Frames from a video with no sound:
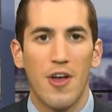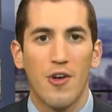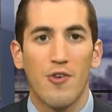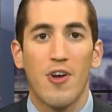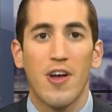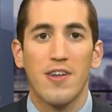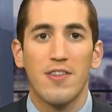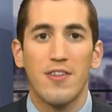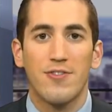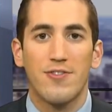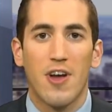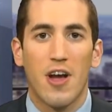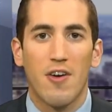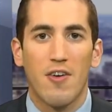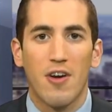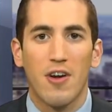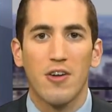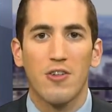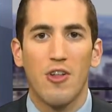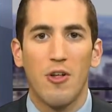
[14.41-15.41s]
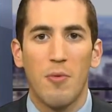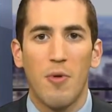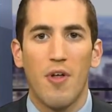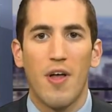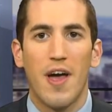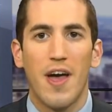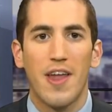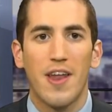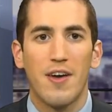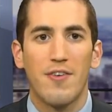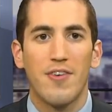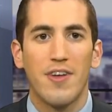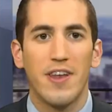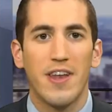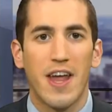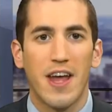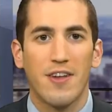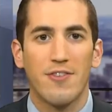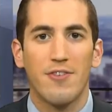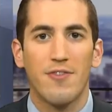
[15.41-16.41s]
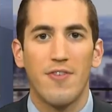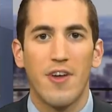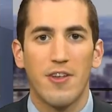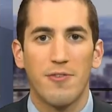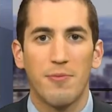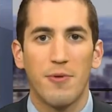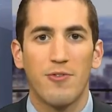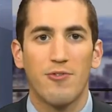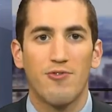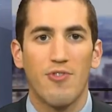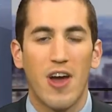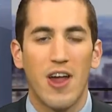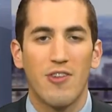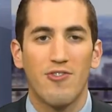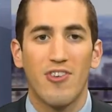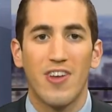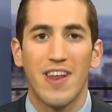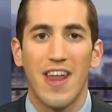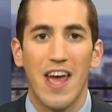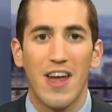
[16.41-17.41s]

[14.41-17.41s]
Craig Lazara, global head of index investment strategy at